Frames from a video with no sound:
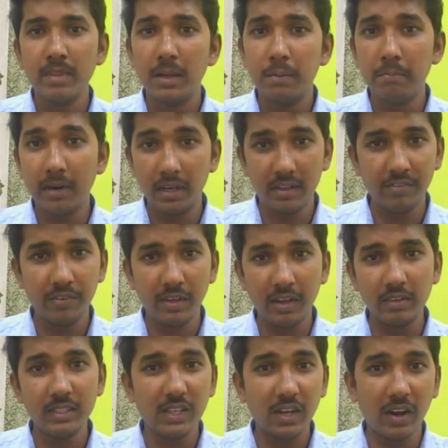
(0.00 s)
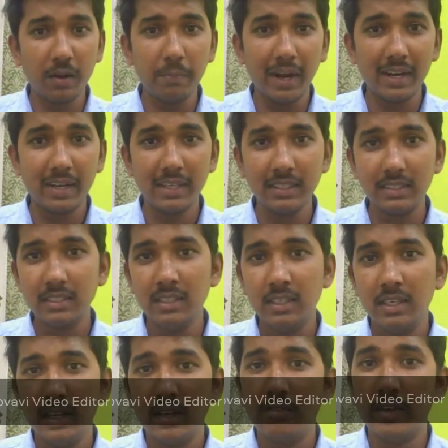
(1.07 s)
but if you have strong practice
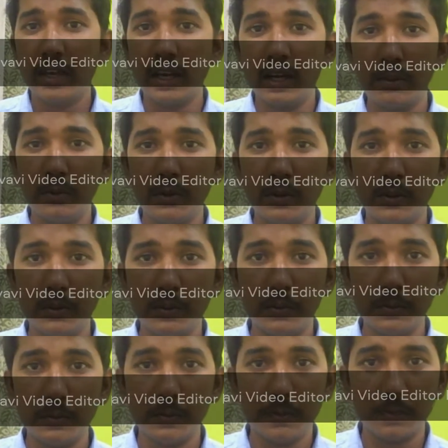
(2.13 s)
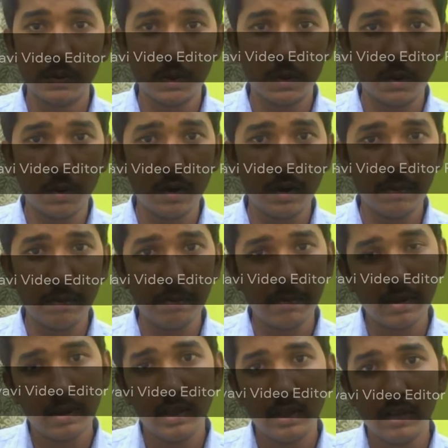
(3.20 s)
we can able to score
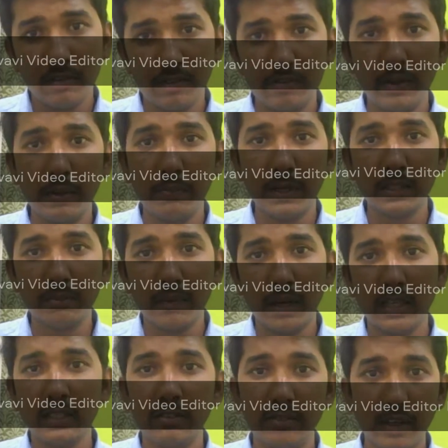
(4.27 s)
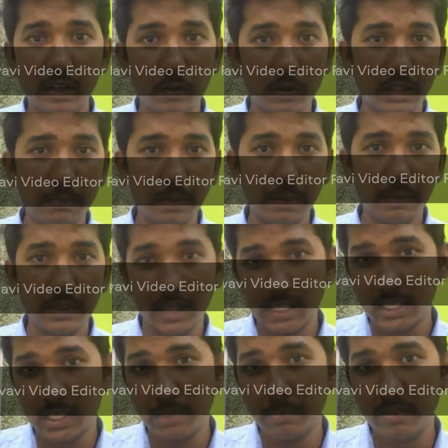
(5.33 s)
50 plus marks when question paper is
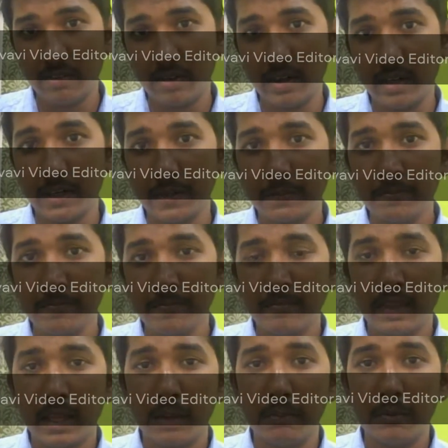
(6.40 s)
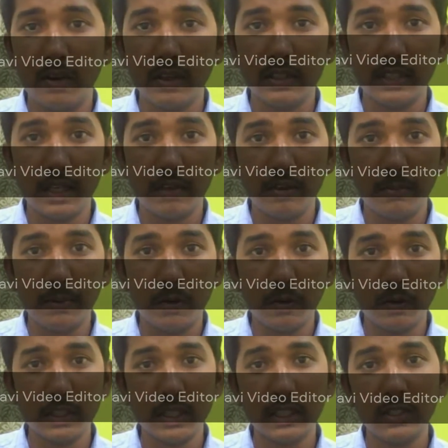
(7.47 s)
extremely difficult because there will be
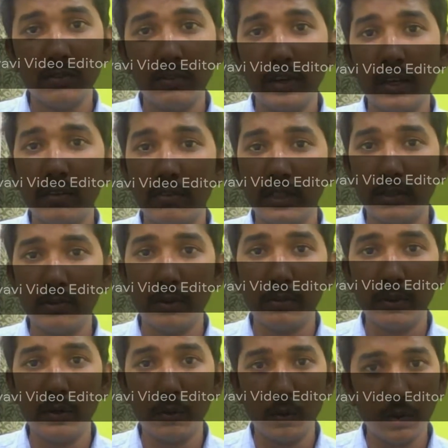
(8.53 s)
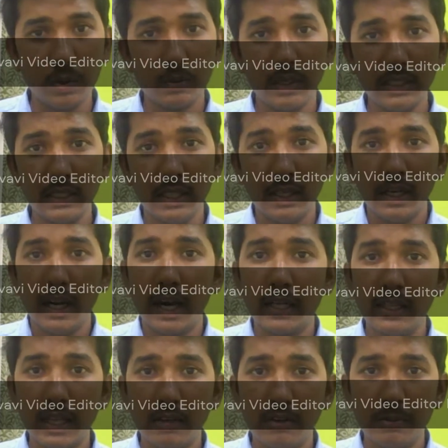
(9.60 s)
questions where which will be known to us and
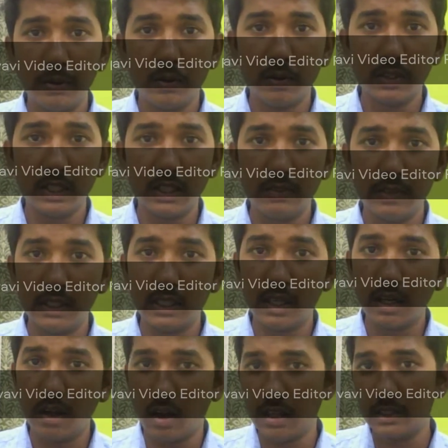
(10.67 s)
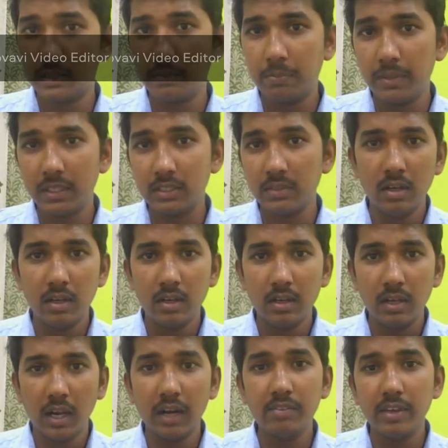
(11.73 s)
there will be questions which are concept based
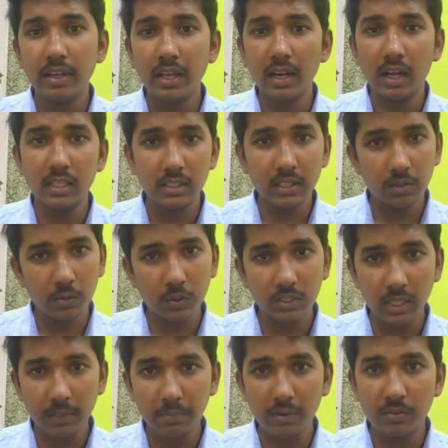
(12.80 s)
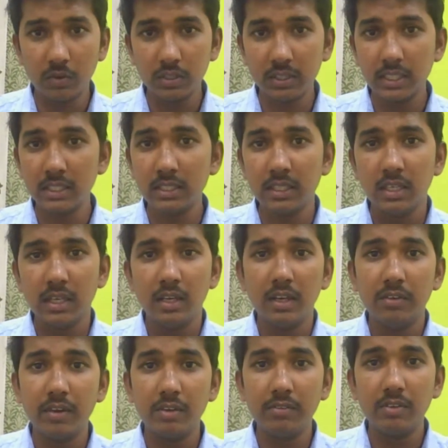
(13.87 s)
and we can answer those type of questions
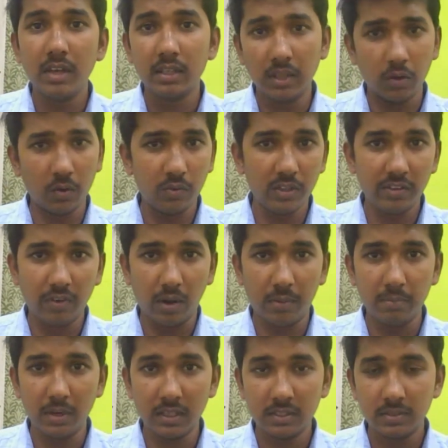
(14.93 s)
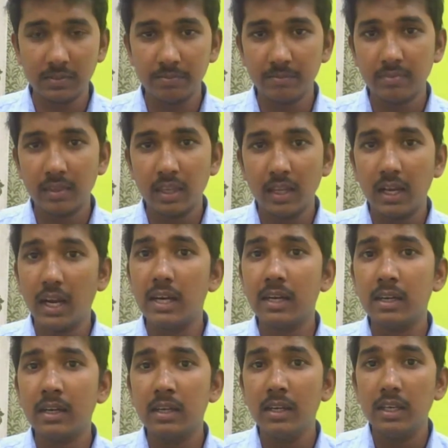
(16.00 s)
when we are thorough with formulas.
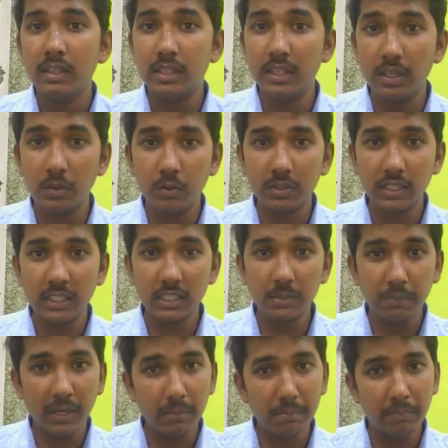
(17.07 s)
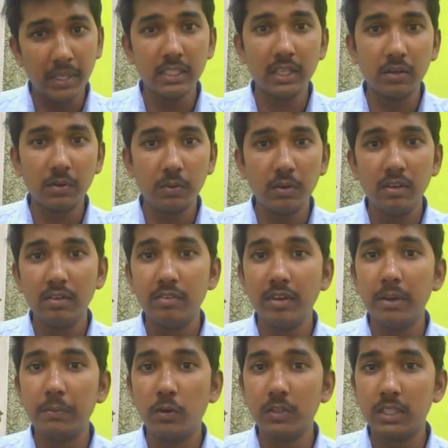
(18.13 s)
And theory questions play major role when
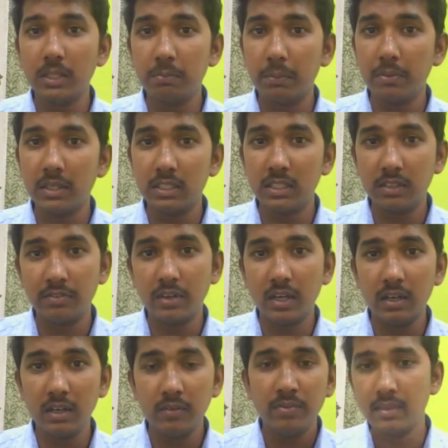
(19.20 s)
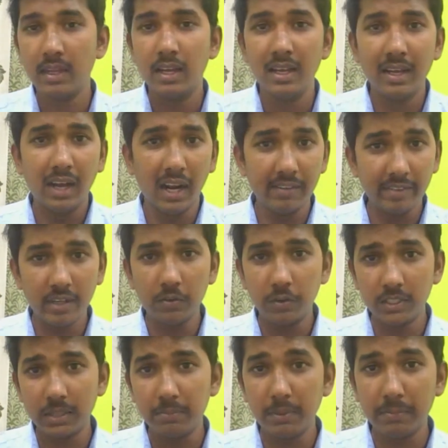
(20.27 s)
question paper is difficult, and when
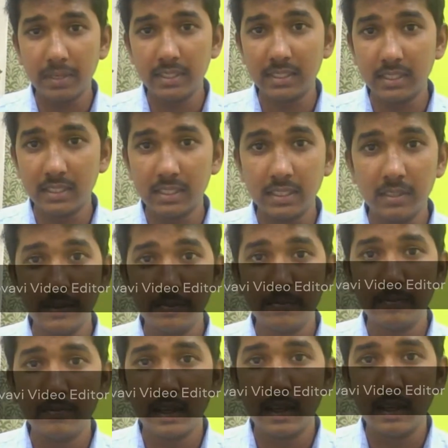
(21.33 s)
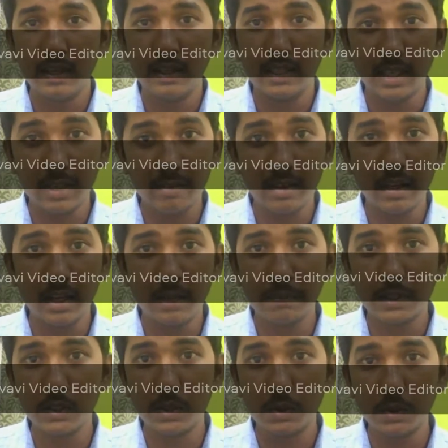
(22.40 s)
question paper is easy theory will help
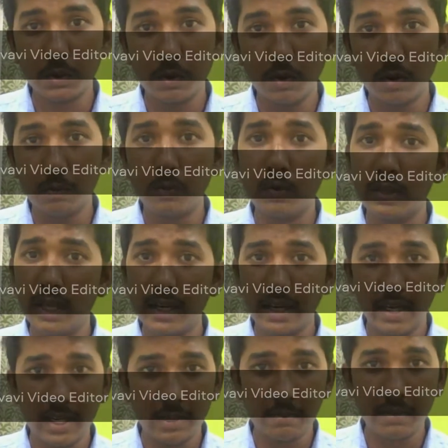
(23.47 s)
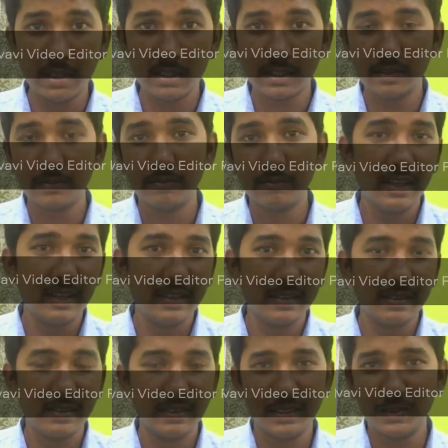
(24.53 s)
us to score more than 80 plus.
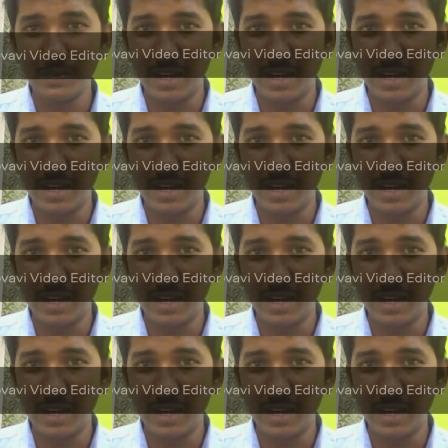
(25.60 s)
So